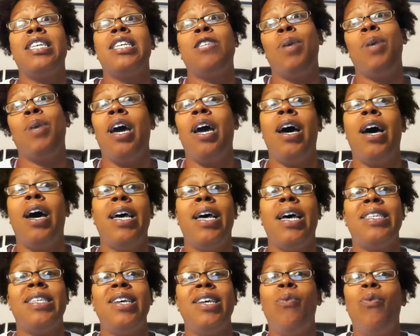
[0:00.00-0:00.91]
because
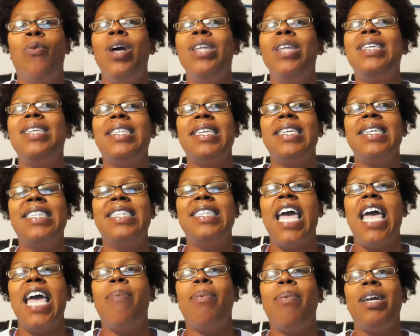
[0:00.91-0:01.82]
once it's
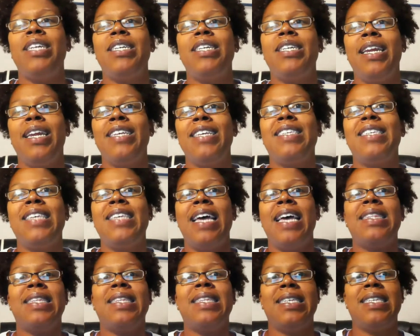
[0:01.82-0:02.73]
established, it is
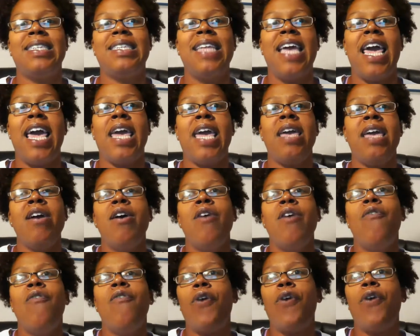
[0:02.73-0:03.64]
set to stay
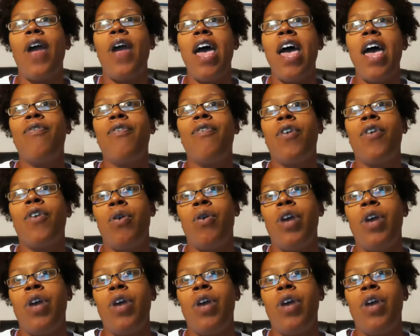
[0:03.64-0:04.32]
forever.